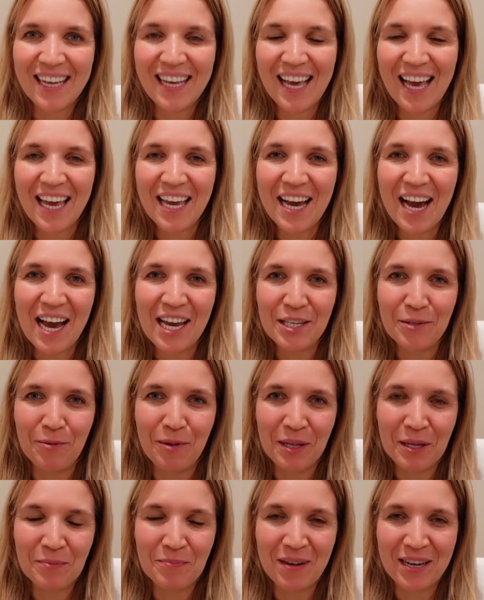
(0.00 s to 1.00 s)
Hey guys,
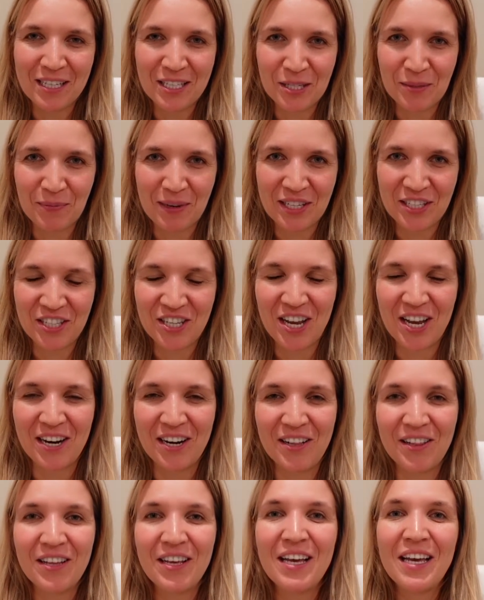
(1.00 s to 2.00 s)
welcome back to my
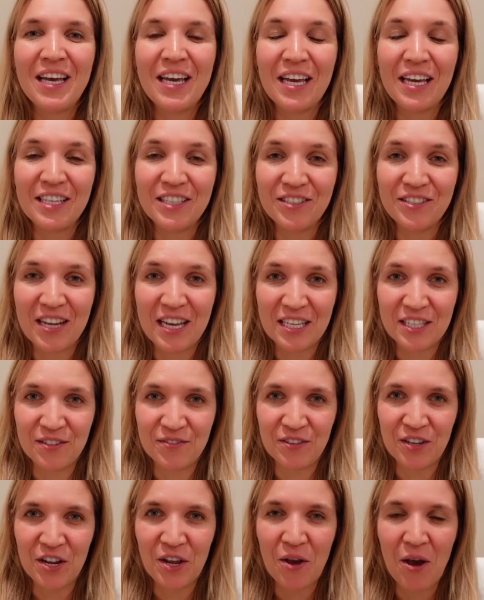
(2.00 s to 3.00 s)
channel. In today's
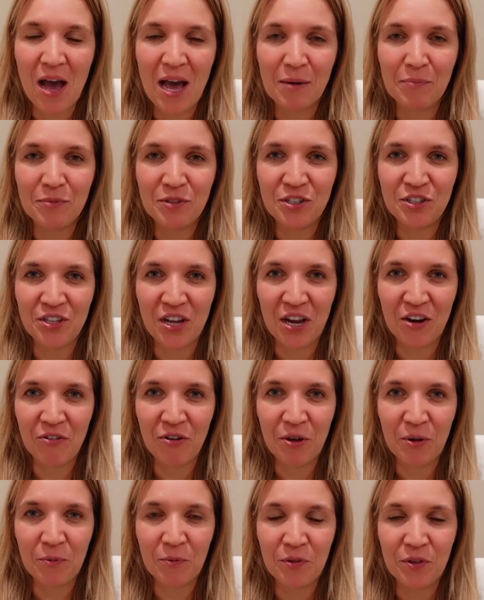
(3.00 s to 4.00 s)
video, I'm
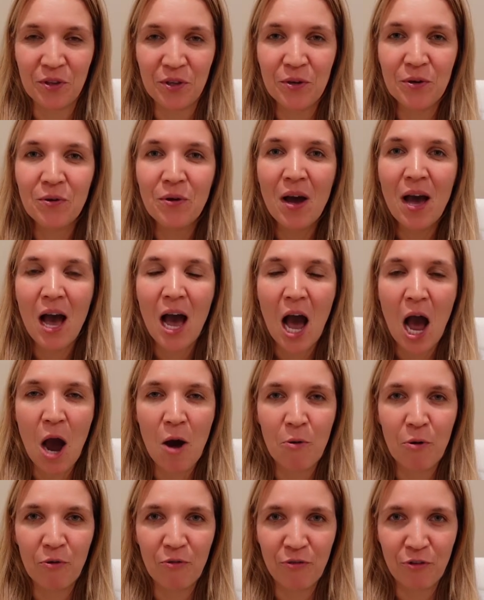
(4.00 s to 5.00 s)
sharing with you
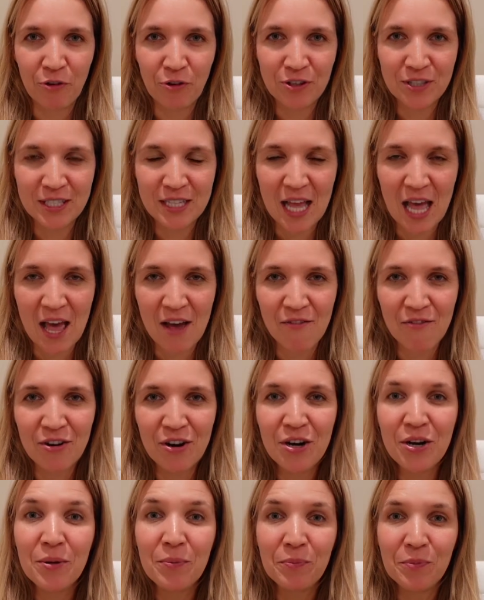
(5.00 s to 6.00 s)
our first
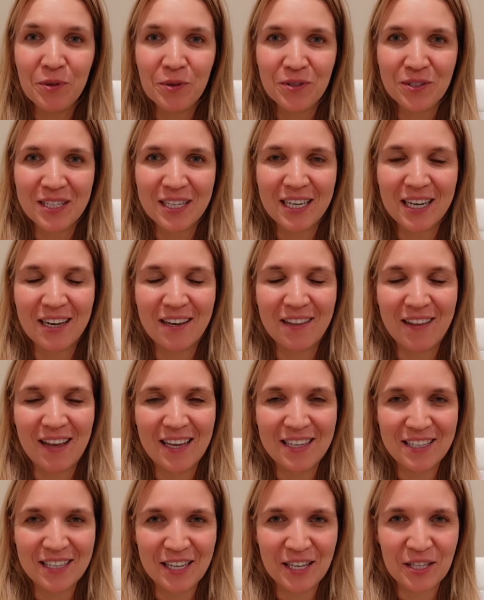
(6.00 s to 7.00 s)
ever music
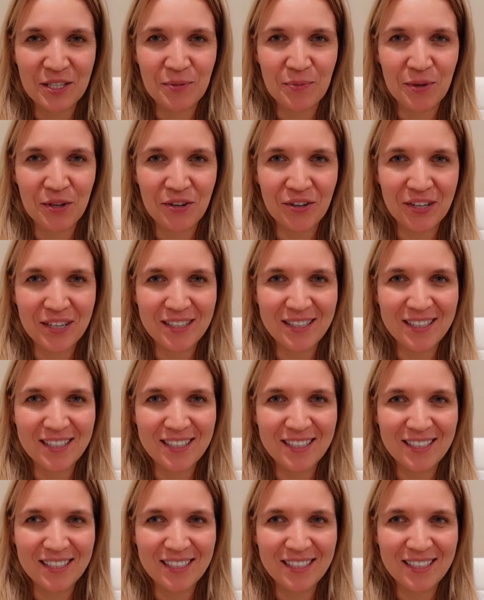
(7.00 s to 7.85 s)
class experience.